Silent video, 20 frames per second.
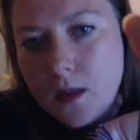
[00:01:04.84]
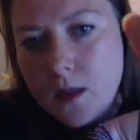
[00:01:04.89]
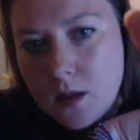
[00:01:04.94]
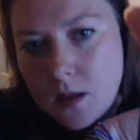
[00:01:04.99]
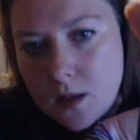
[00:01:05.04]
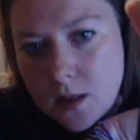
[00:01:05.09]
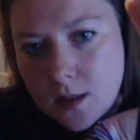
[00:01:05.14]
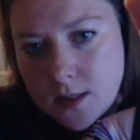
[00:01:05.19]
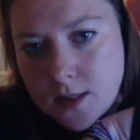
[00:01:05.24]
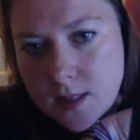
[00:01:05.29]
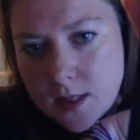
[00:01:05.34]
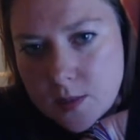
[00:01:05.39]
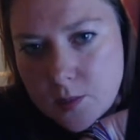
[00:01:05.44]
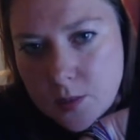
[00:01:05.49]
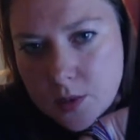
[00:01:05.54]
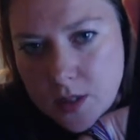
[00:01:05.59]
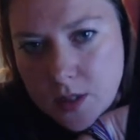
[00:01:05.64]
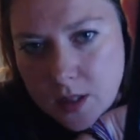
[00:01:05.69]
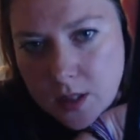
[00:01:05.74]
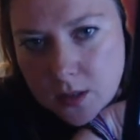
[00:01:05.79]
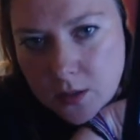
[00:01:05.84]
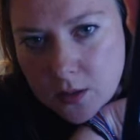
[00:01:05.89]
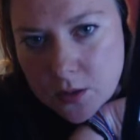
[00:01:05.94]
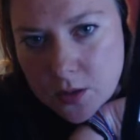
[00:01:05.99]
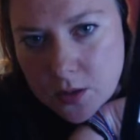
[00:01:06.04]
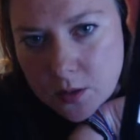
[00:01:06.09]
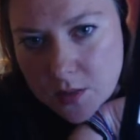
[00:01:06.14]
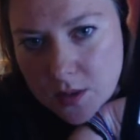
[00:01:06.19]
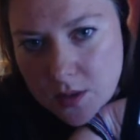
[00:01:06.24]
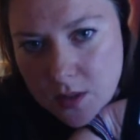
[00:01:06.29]
is this particular
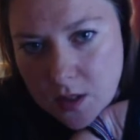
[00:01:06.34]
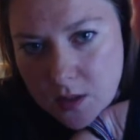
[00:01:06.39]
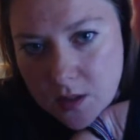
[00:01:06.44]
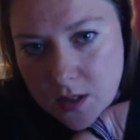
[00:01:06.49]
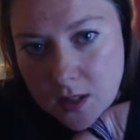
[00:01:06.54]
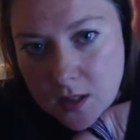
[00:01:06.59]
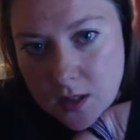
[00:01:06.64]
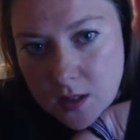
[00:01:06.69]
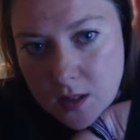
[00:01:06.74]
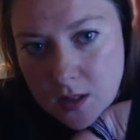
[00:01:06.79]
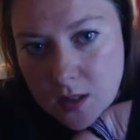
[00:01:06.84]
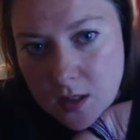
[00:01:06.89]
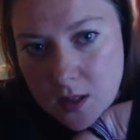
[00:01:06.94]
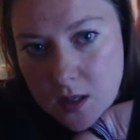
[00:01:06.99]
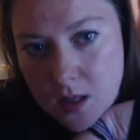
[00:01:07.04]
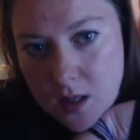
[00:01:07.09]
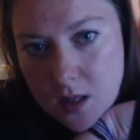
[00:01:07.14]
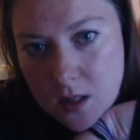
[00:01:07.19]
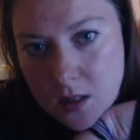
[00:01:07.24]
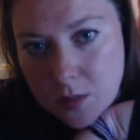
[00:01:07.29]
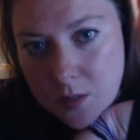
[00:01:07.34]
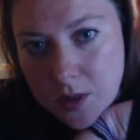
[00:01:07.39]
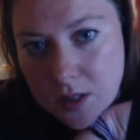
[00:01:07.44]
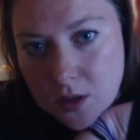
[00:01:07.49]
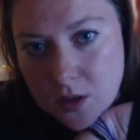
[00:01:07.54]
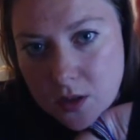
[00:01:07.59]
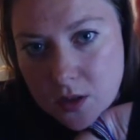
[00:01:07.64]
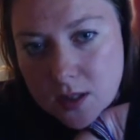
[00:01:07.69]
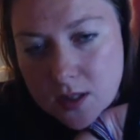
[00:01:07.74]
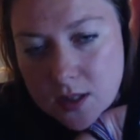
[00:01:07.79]
tombstone. And the
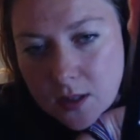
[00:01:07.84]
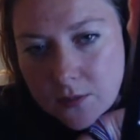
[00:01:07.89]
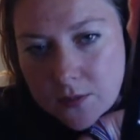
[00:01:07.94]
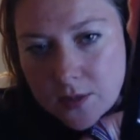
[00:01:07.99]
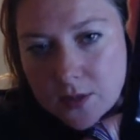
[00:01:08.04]
picture itself is